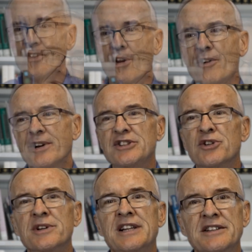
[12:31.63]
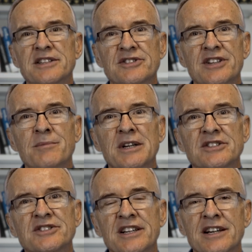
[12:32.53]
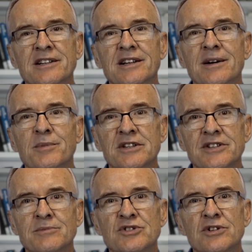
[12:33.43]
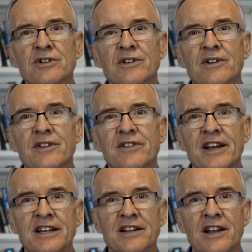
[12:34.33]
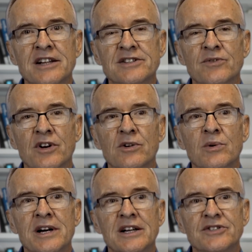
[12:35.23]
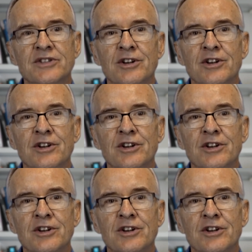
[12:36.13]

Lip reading: They're already doing that to some extent because I'm sure they get lots of requests.